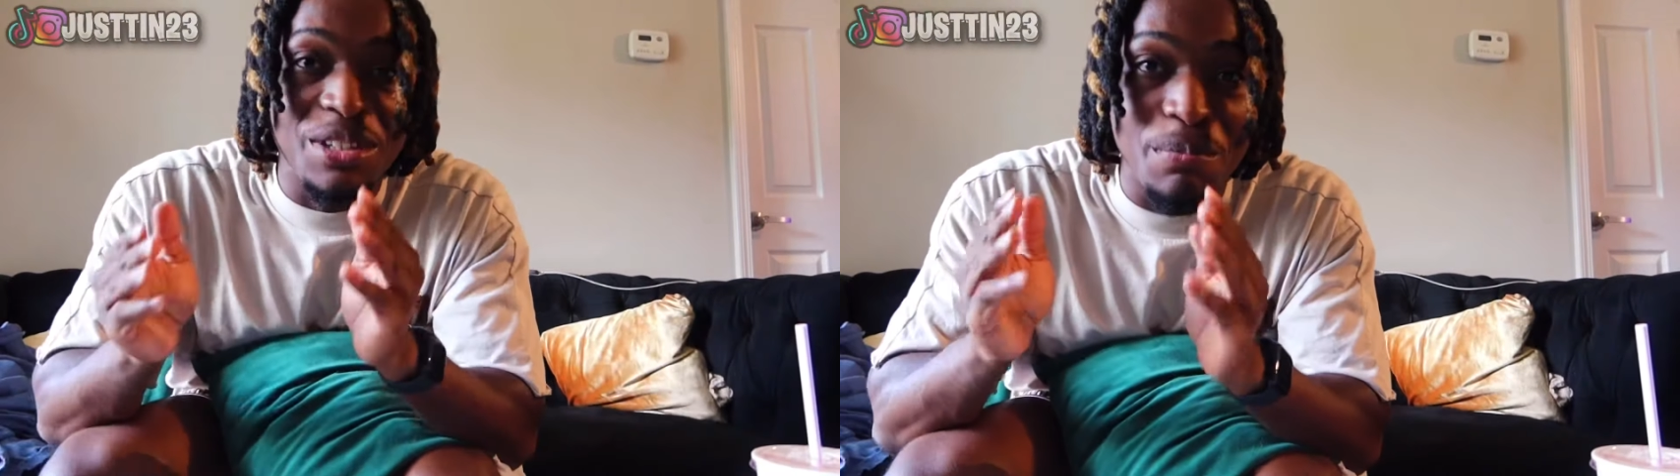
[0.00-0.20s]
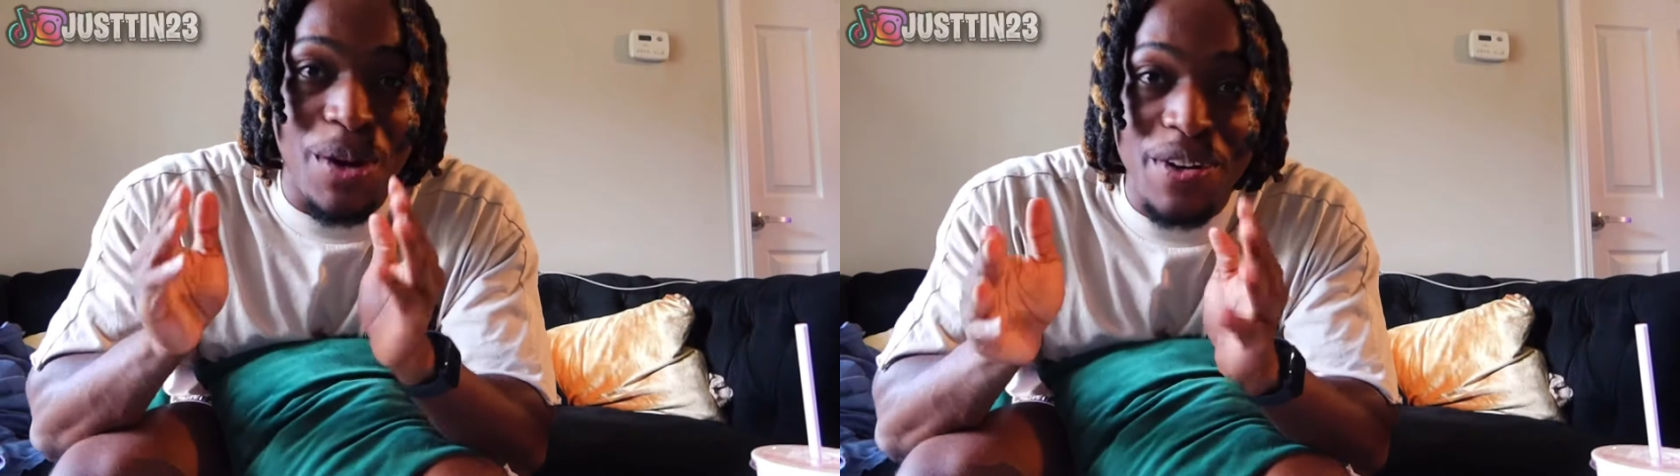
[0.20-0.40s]
This
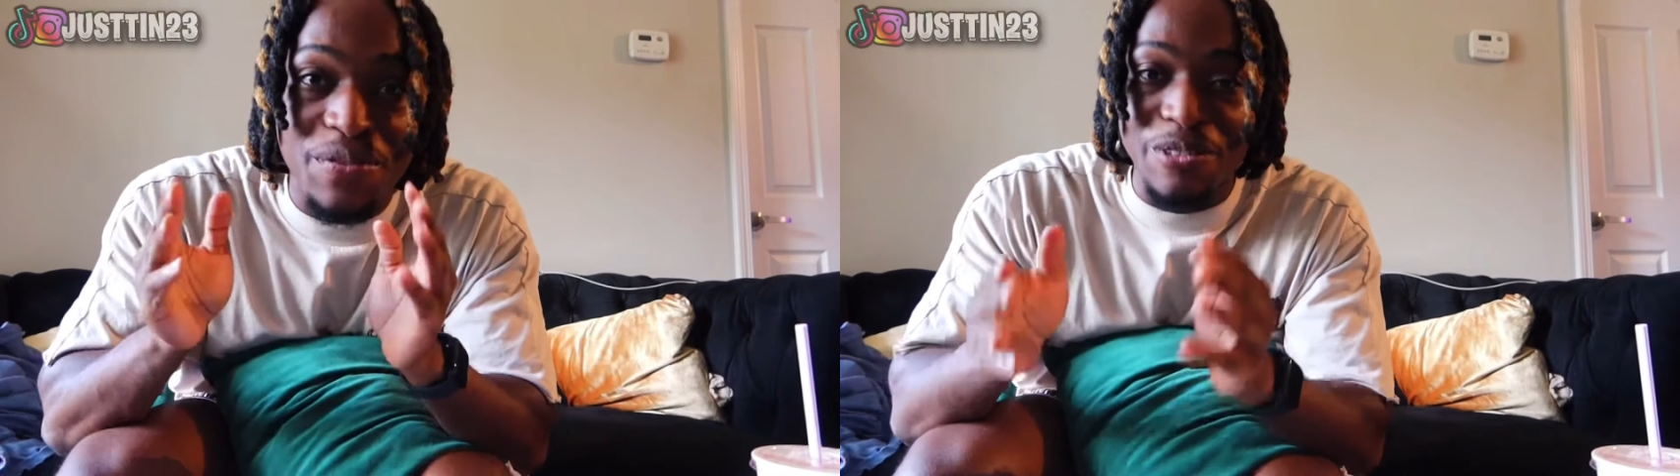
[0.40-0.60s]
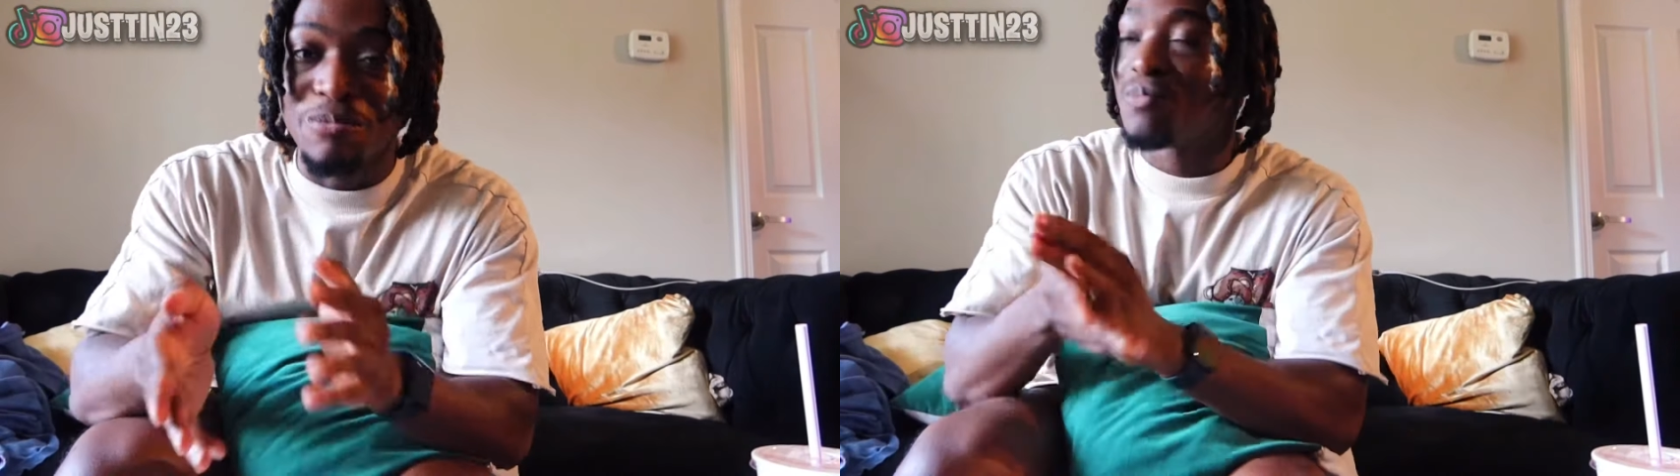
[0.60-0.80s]
is
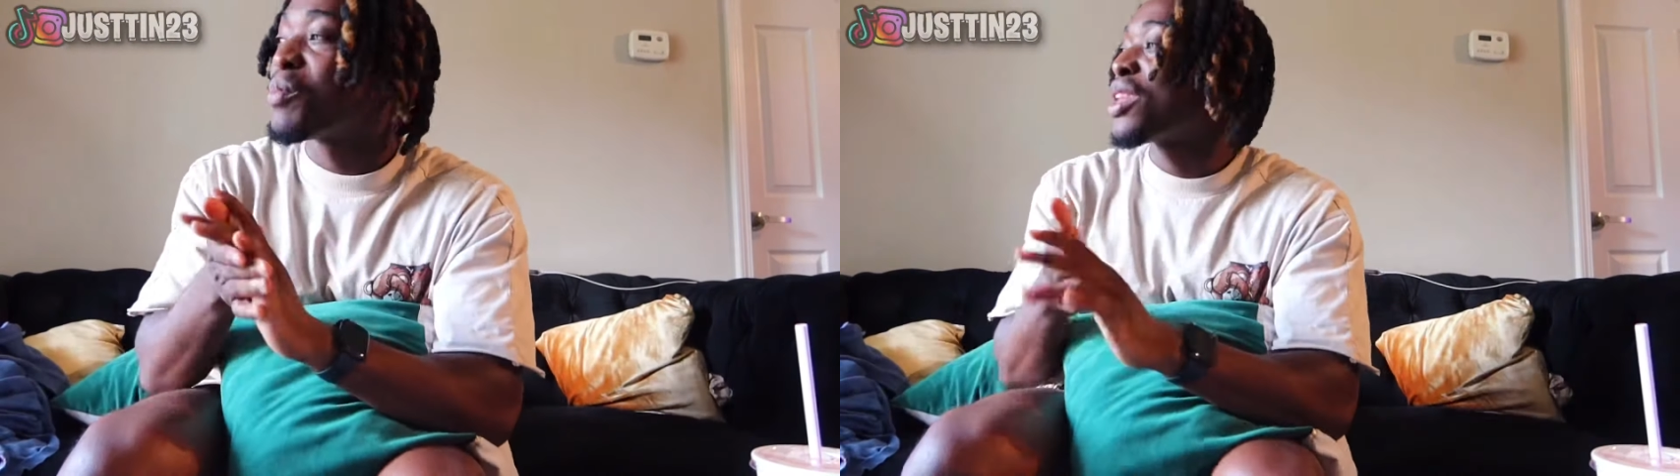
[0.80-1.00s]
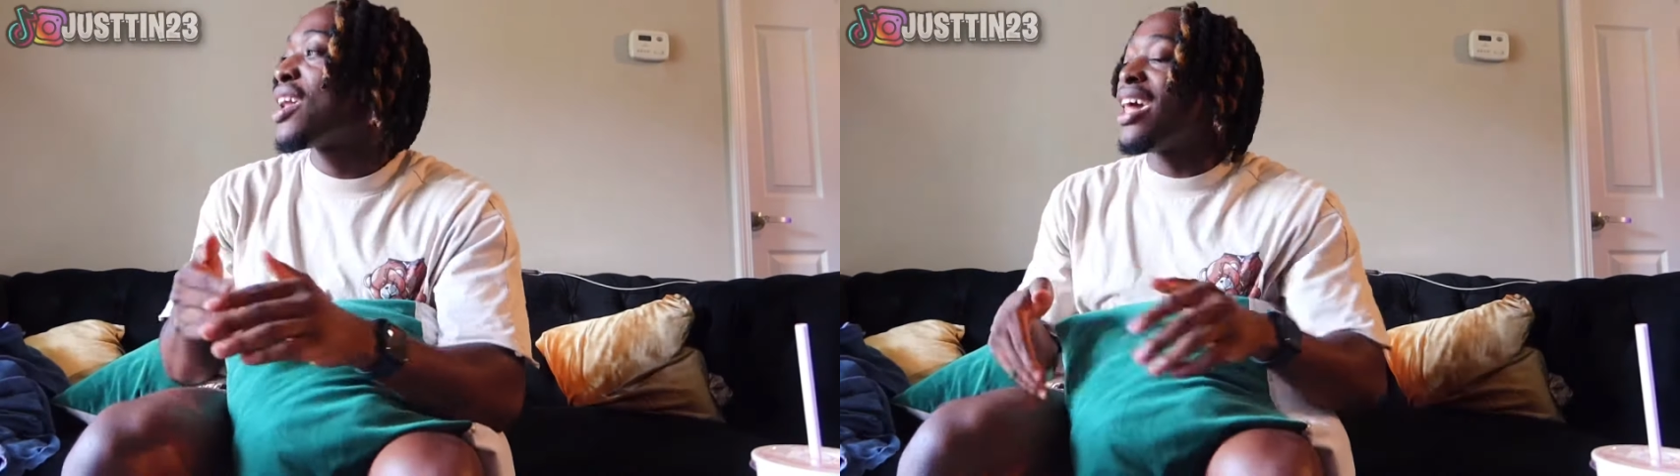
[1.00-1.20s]
perfect.
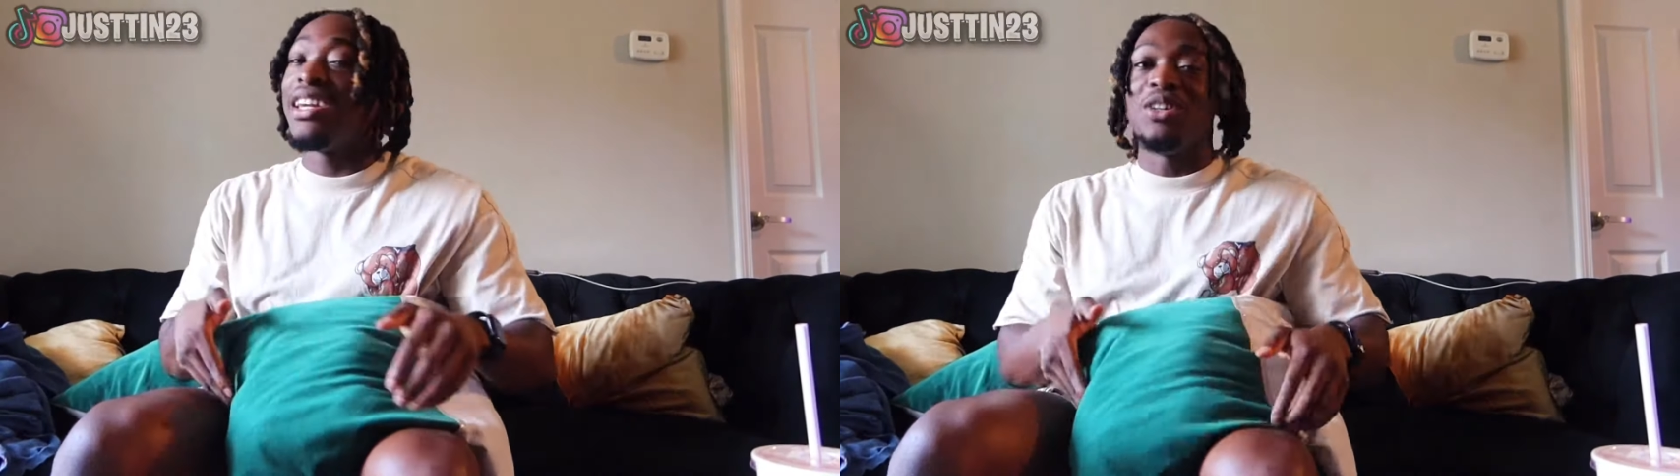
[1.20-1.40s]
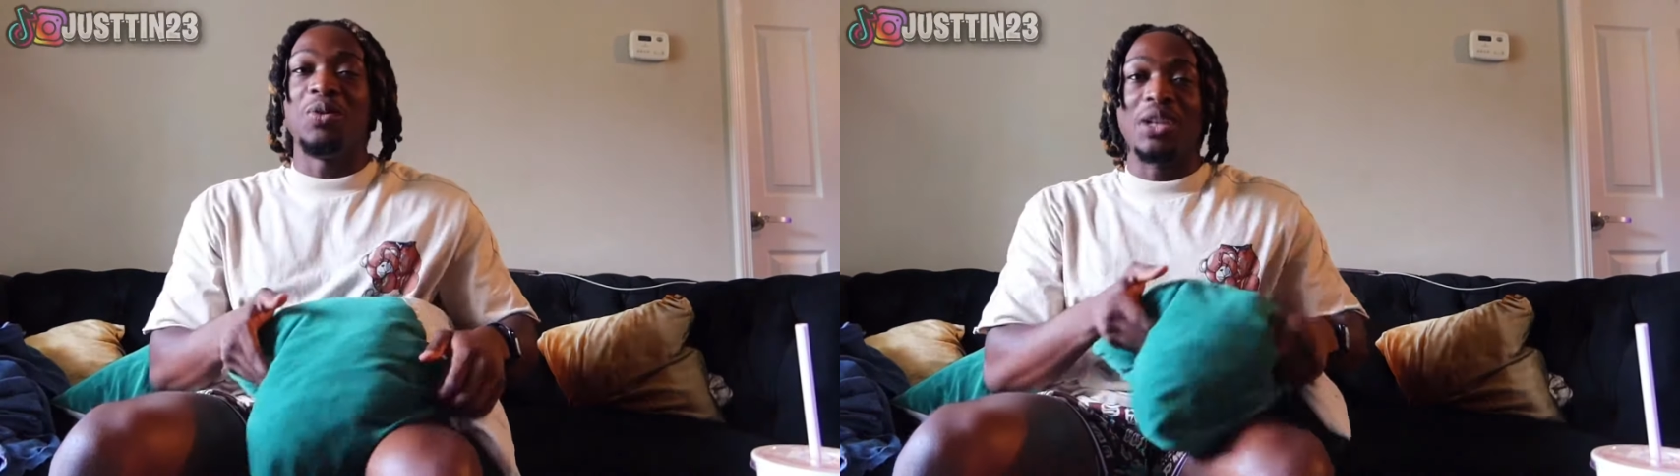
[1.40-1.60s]
I
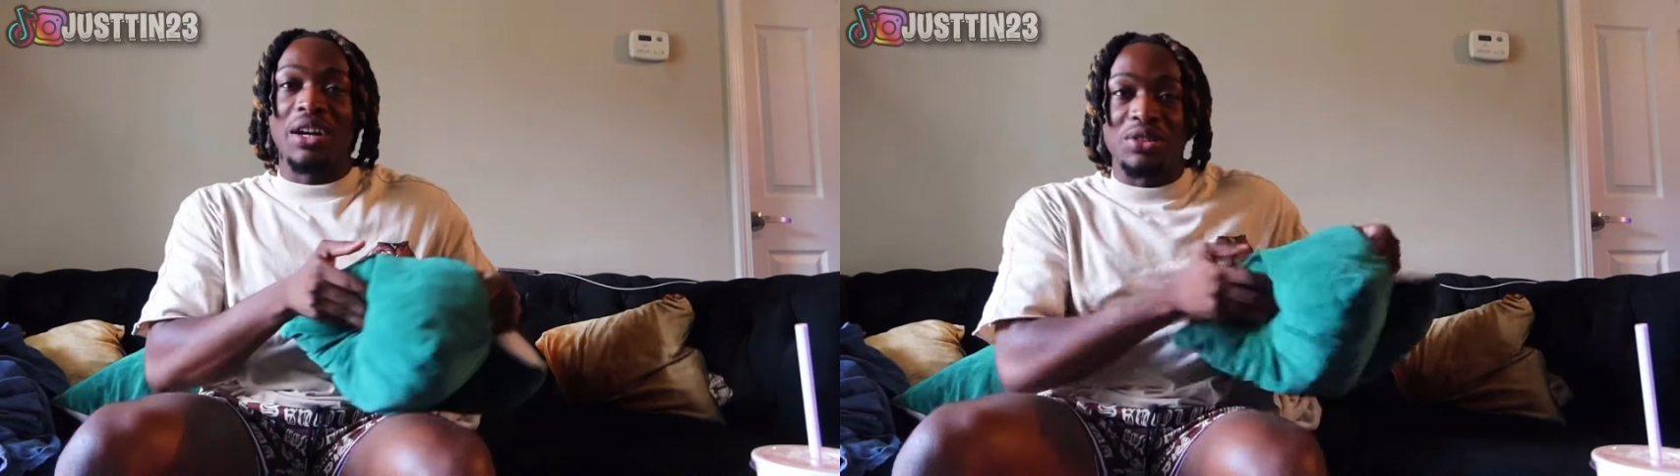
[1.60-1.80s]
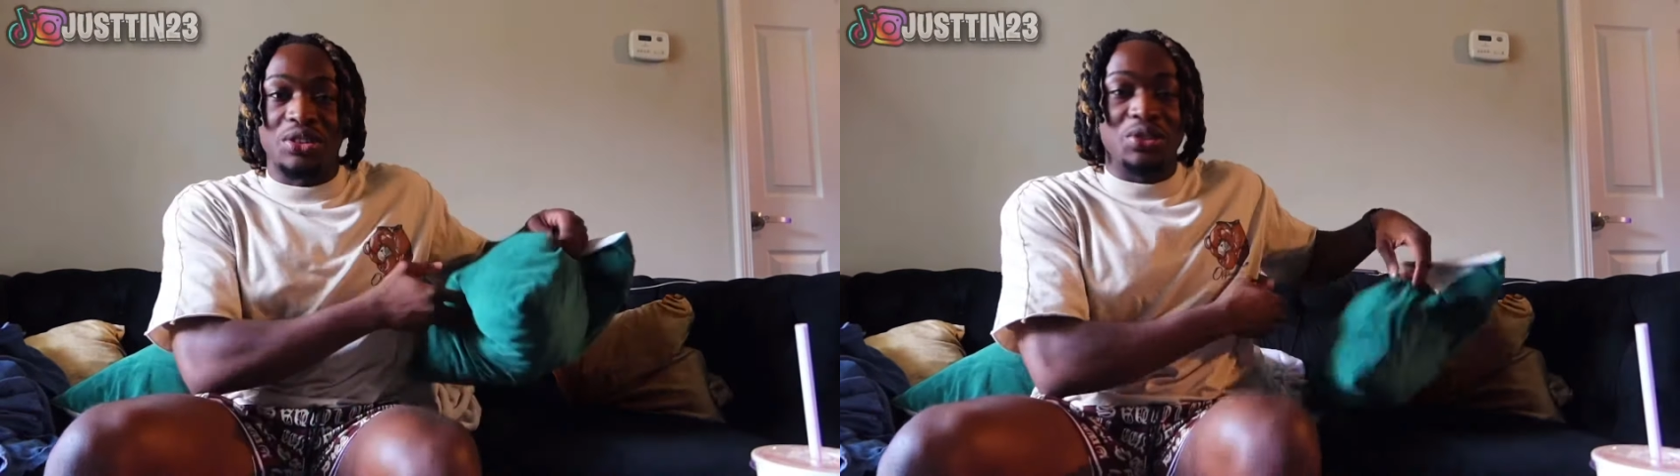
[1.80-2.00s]
didn't know when
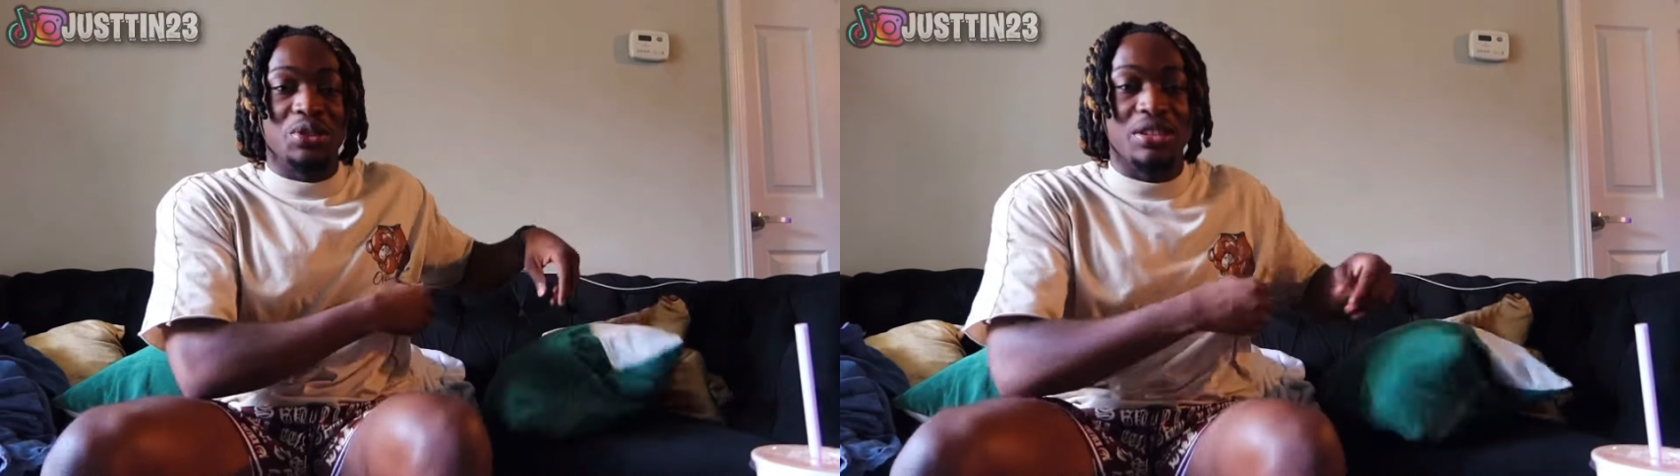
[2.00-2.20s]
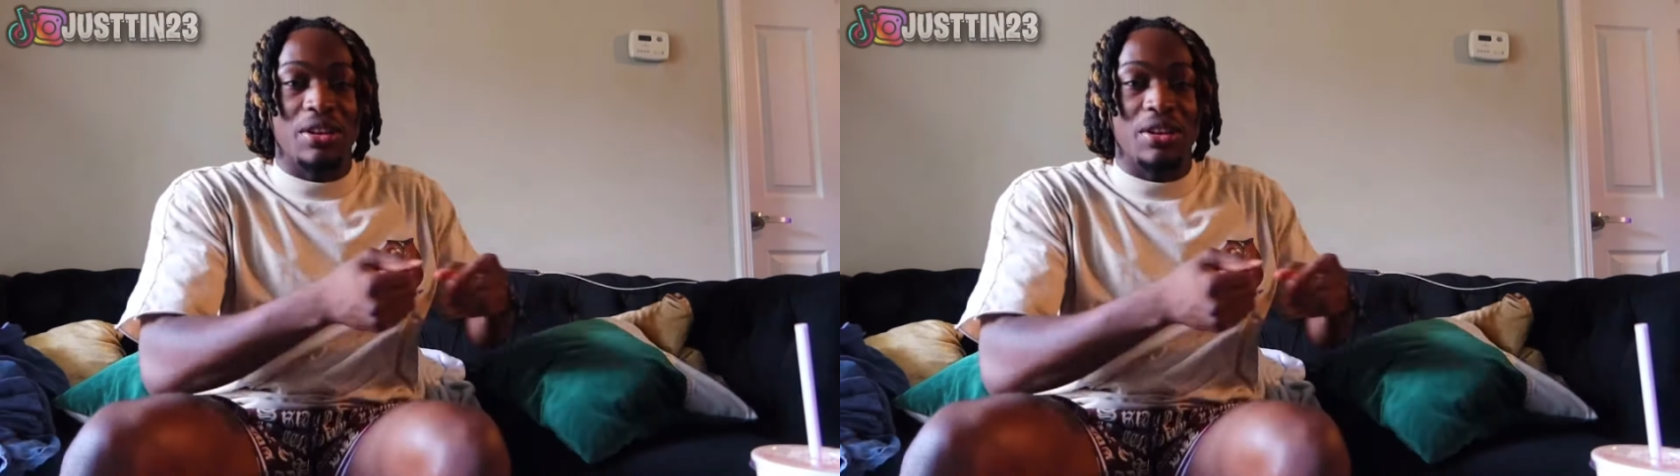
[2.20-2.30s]
I was gonna do this,